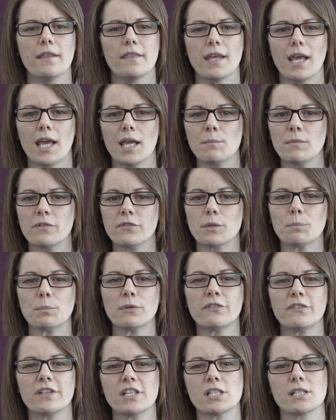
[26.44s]
The aim of the
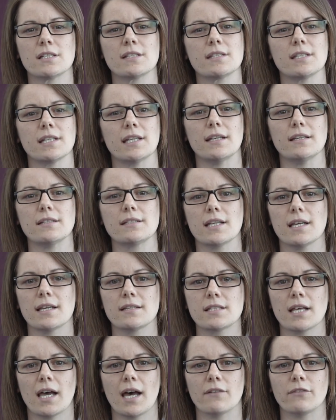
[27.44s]
proficiencies
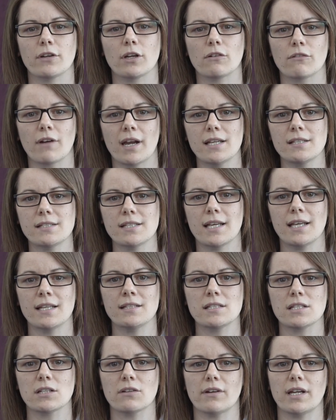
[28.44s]
is to have a greater
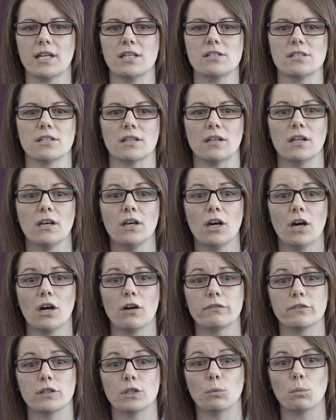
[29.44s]
integration
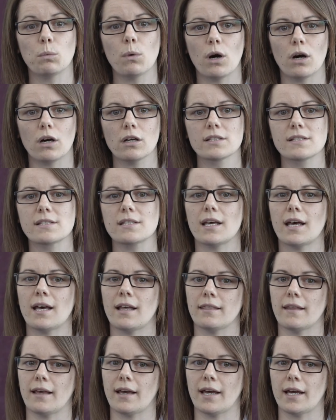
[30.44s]
of the what
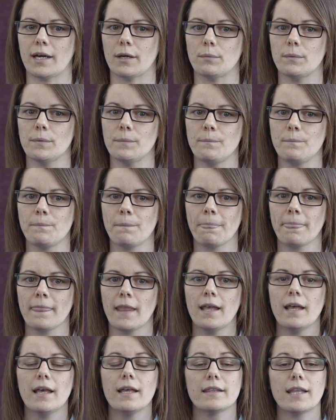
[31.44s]
and the how.
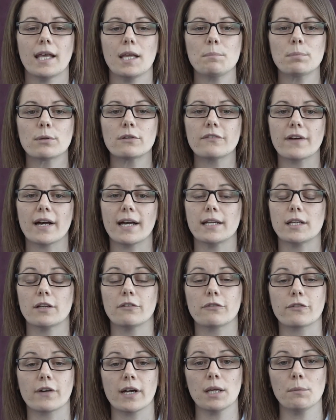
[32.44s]
They provide a
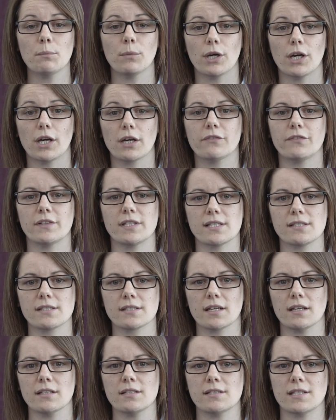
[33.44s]
framework for
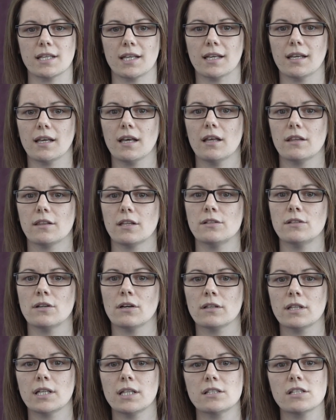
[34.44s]
discussing the
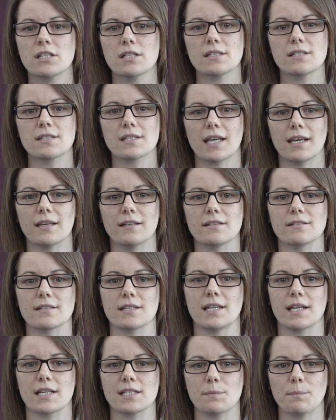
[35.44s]
knowledge, skills
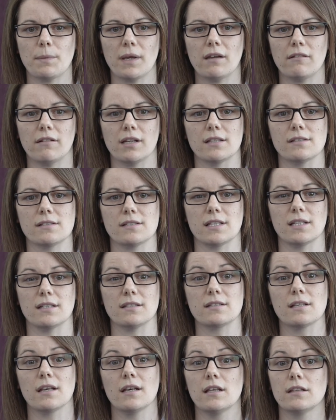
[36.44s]
and
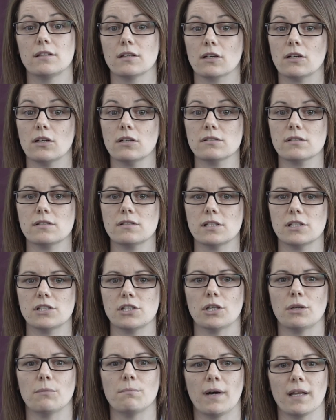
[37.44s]
experiences that
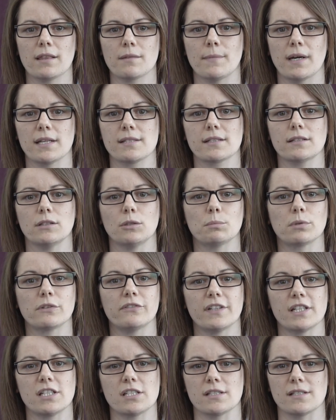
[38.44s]
constitute mathematical
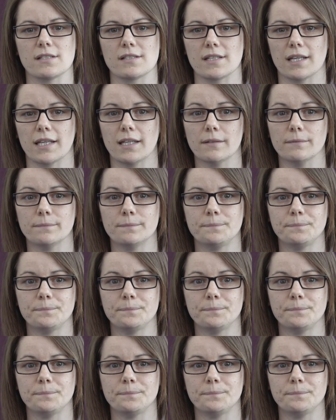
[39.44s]
proficiency.